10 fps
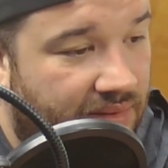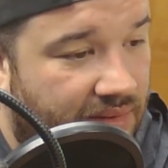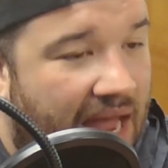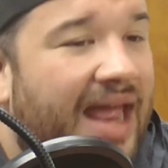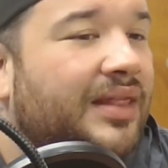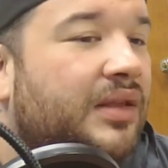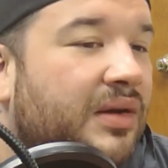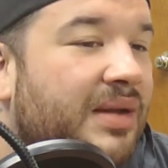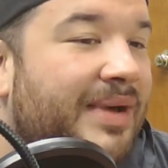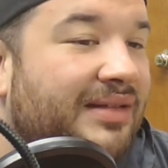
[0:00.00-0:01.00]
I
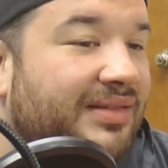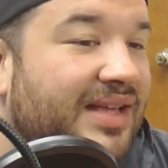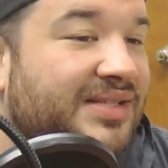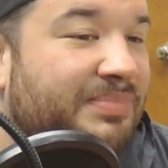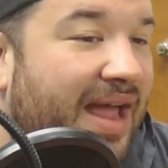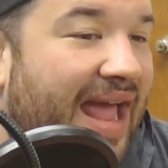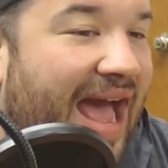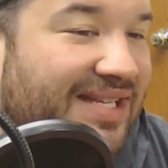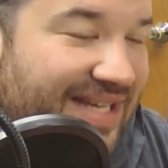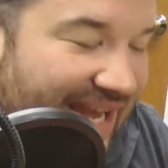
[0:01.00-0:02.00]
learned about this by
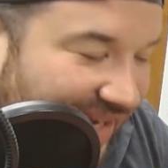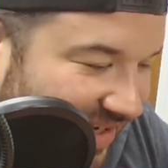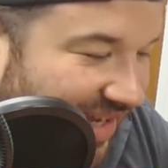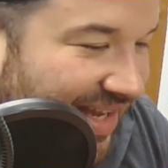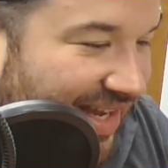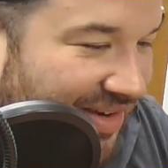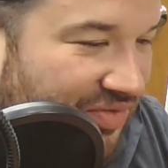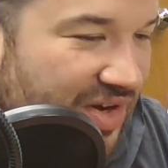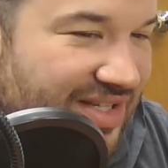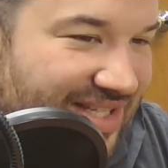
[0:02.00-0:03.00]
asking
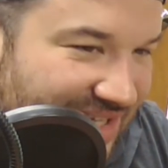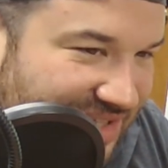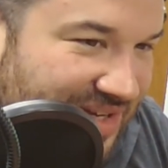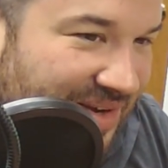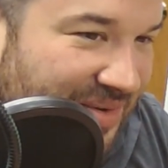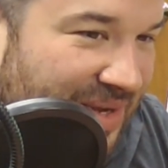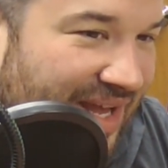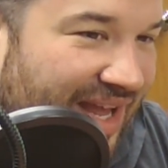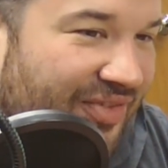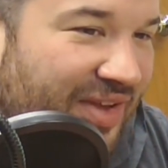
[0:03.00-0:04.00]
Francisco
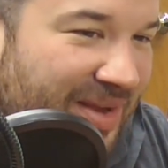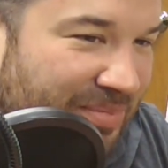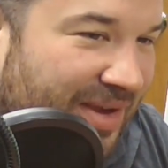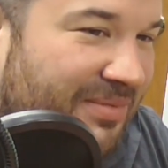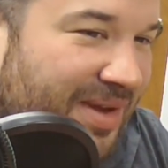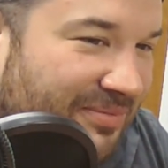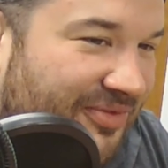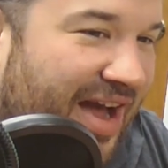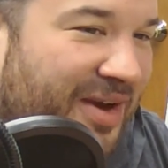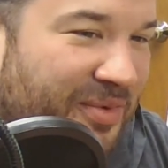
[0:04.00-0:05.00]
if he could pick me up
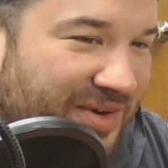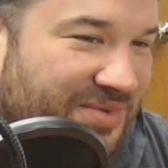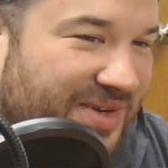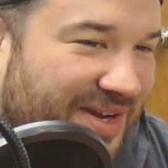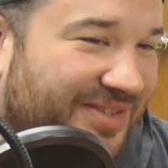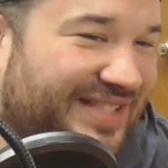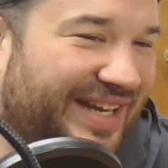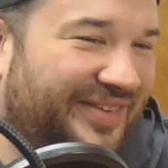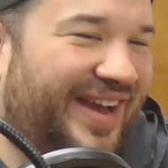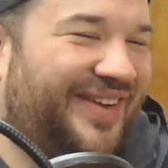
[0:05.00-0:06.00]
fireworks when he goes to
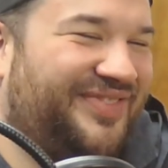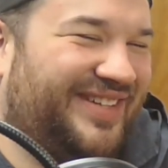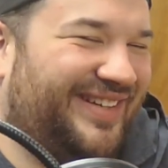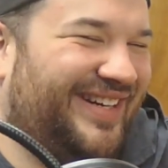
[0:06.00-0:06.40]
New Hampshire.